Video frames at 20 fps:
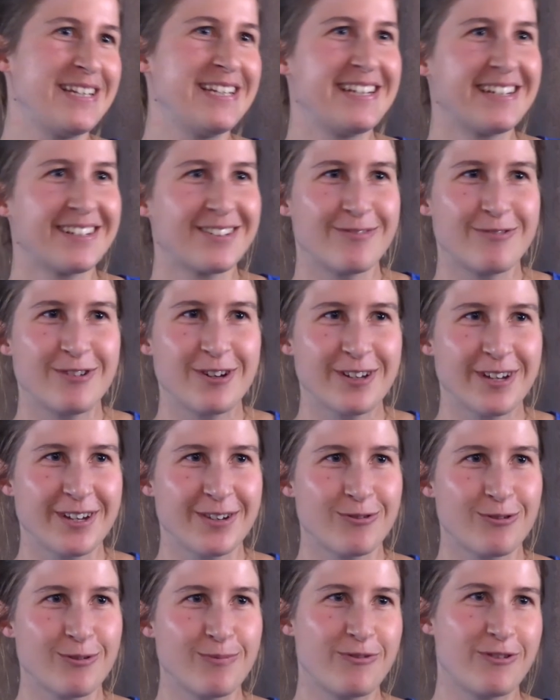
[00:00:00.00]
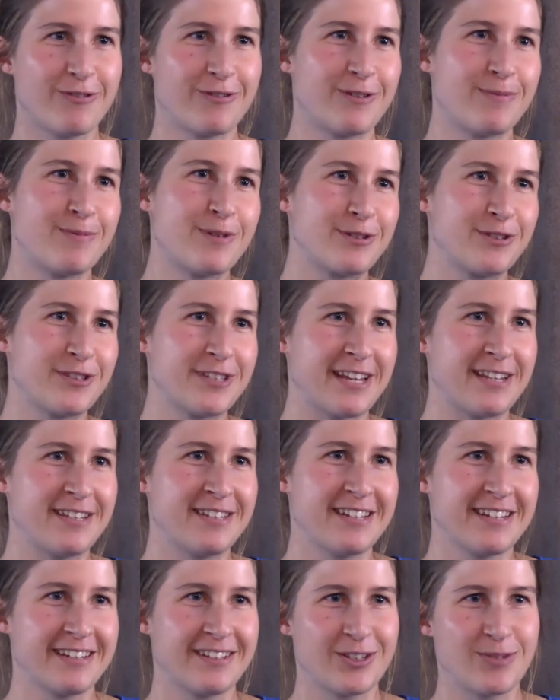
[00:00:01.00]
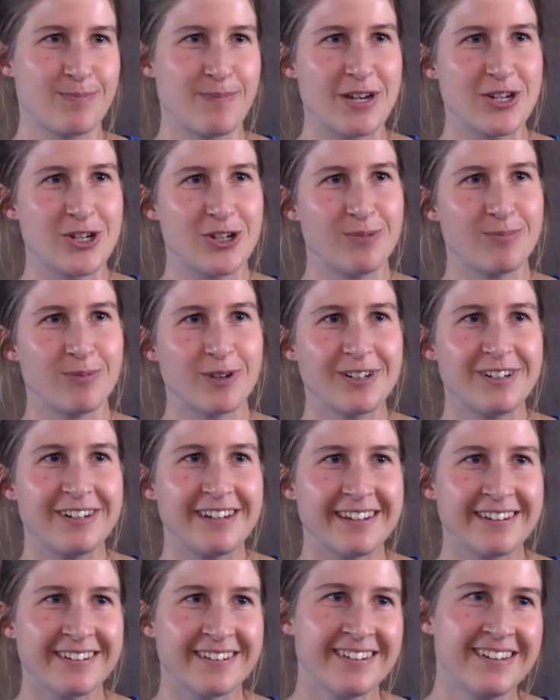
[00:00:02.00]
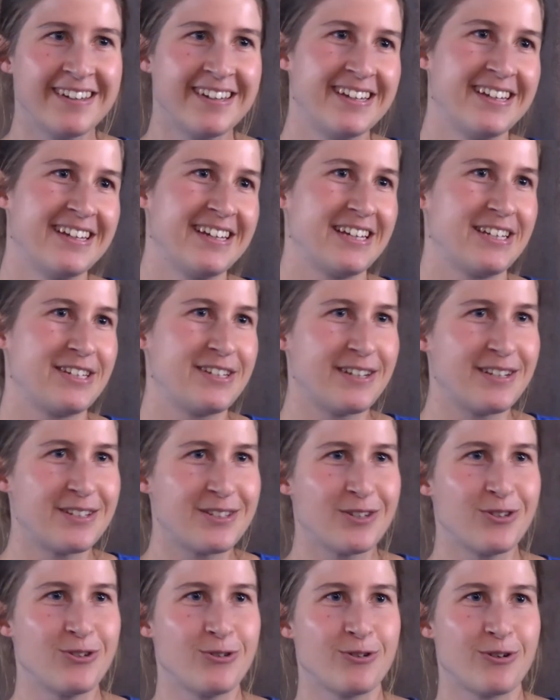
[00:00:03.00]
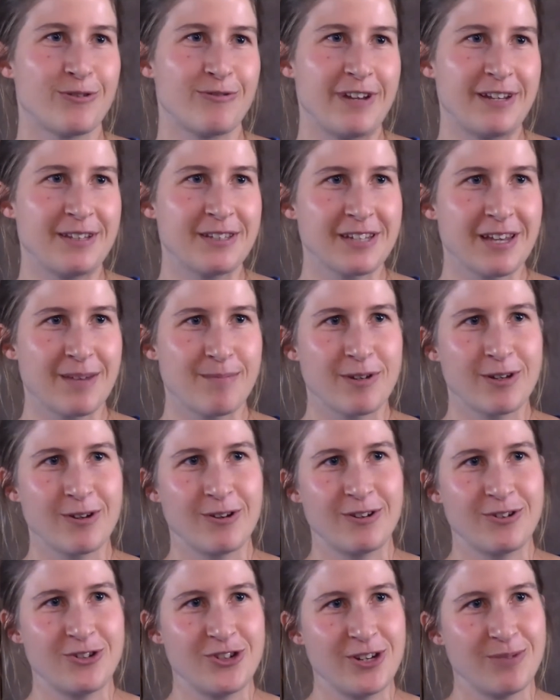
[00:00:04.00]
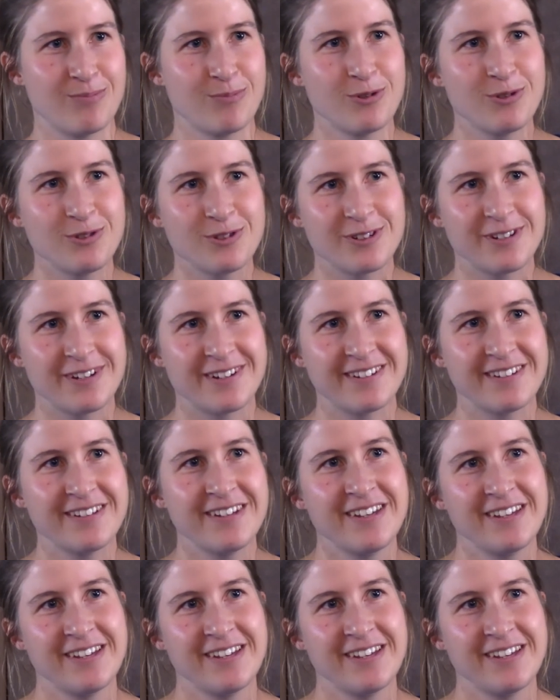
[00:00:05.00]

leading the working group for remote sensing and spatial modeling at the Institute of Landscape Ecology in Münster.